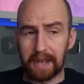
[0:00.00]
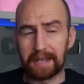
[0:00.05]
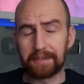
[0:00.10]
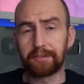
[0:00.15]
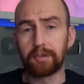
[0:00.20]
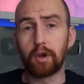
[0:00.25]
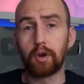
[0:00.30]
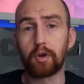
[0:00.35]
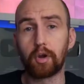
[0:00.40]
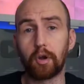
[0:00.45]
as
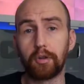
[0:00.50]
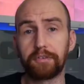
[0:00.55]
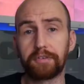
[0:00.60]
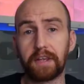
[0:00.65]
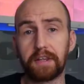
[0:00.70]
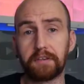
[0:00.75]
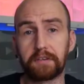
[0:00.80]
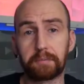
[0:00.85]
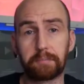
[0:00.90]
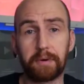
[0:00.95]
your
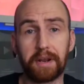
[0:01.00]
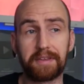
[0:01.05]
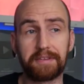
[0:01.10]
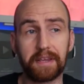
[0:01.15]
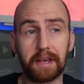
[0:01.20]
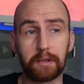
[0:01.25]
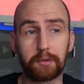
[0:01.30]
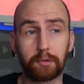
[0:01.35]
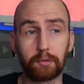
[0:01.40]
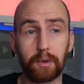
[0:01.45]
content spreads
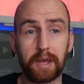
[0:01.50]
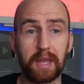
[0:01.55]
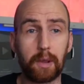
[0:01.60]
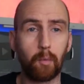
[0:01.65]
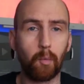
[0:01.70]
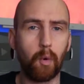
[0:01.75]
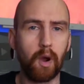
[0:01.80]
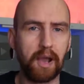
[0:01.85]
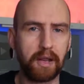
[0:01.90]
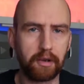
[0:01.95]
out to a
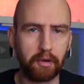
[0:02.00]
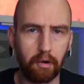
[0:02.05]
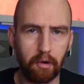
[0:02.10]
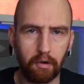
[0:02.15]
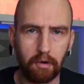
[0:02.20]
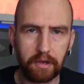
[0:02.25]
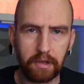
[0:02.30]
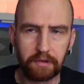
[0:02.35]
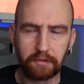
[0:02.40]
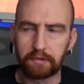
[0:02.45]
wider
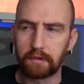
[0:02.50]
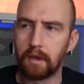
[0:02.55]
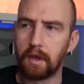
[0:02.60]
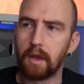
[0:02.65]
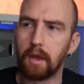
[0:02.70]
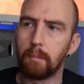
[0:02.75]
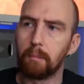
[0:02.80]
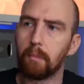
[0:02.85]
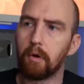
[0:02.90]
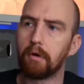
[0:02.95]
audience,
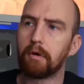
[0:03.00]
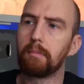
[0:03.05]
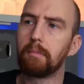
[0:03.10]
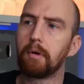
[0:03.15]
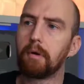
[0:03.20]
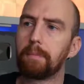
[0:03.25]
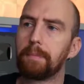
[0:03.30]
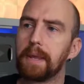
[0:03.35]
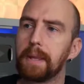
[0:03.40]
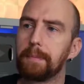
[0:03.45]
more and
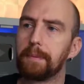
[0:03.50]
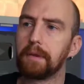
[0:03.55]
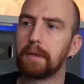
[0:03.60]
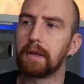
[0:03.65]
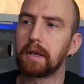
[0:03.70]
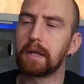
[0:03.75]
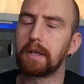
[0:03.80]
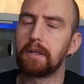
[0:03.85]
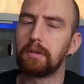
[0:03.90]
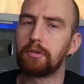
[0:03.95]
more people
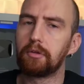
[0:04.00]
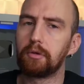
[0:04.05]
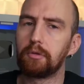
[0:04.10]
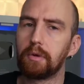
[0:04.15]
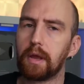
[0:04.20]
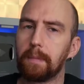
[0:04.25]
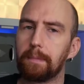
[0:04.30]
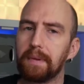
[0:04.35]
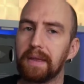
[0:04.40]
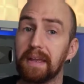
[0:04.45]
are going to
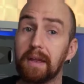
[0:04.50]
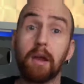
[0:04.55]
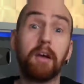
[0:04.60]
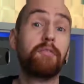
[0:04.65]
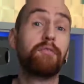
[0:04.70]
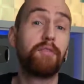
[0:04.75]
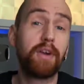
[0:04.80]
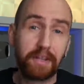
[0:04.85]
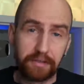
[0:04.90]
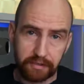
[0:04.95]
do a bit
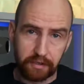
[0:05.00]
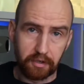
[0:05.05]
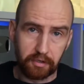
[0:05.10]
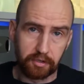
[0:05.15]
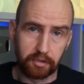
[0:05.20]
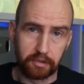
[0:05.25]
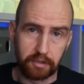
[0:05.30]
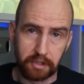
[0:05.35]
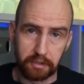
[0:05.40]
of research on